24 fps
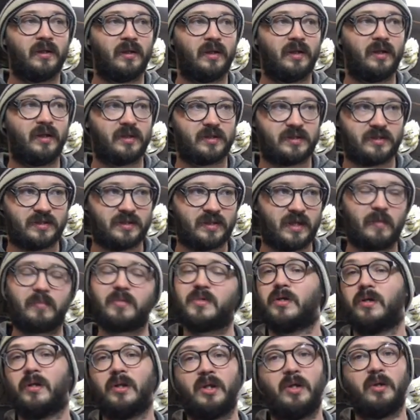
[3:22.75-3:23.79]
an
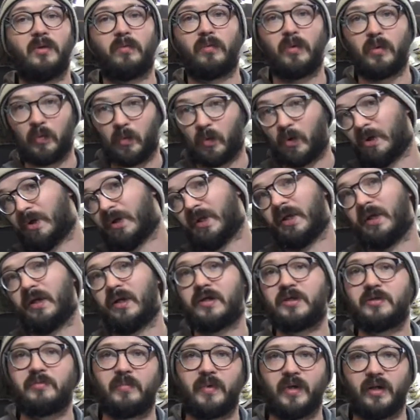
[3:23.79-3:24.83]
exceptionally rewarding
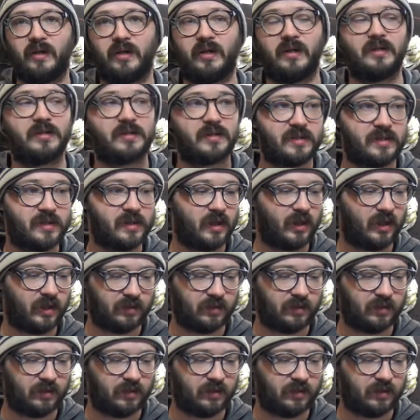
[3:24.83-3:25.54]
experience,